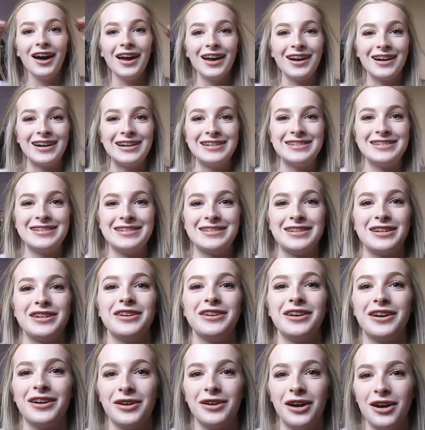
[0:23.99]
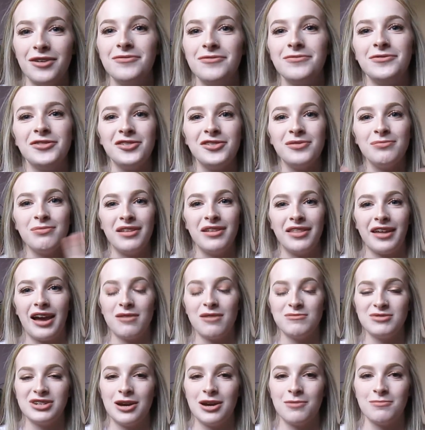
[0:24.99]
guys, so I've just put the
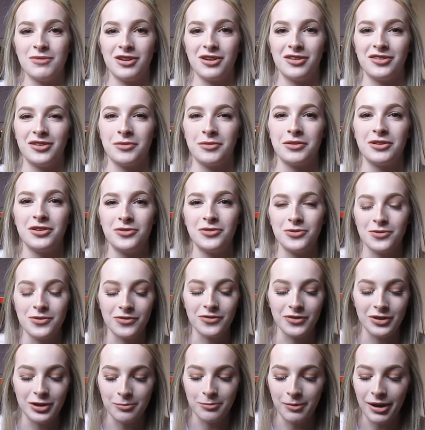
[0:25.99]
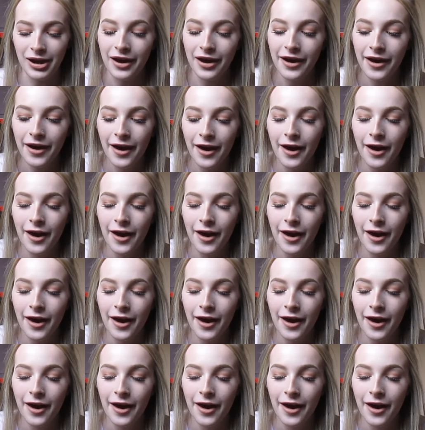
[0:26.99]
camera down because I'm going to talk for a little bit.